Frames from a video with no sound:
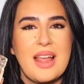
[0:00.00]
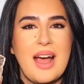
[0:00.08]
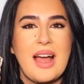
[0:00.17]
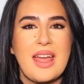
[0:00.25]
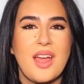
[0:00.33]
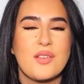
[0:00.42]

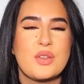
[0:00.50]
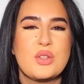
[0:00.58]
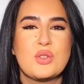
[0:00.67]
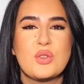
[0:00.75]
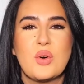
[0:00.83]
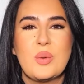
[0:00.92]
I have
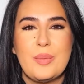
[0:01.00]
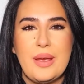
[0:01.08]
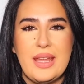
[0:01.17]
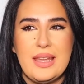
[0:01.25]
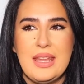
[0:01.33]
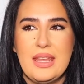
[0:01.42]
so
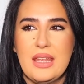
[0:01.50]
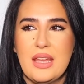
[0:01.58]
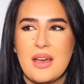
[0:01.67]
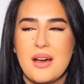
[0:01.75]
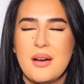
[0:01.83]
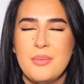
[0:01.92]

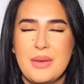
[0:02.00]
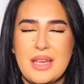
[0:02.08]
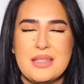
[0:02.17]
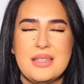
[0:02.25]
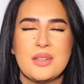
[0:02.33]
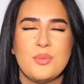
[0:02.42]
many
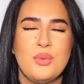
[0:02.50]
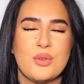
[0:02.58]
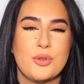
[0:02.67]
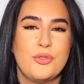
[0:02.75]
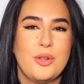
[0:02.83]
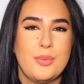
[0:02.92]
amazing,
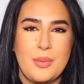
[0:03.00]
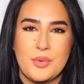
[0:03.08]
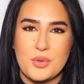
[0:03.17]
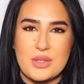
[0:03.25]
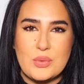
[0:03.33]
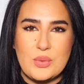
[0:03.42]
beautiful
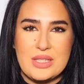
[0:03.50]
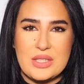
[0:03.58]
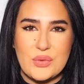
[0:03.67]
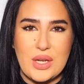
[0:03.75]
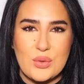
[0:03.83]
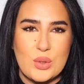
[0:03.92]
memories with
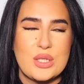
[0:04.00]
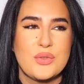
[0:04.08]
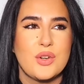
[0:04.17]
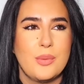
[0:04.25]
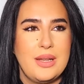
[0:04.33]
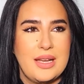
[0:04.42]
this fragrance
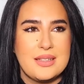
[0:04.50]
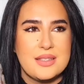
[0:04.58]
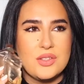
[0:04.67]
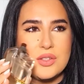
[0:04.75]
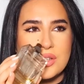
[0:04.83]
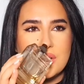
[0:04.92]
from
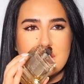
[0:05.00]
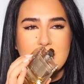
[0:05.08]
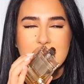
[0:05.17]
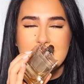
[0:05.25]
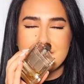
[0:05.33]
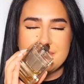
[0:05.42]
last year.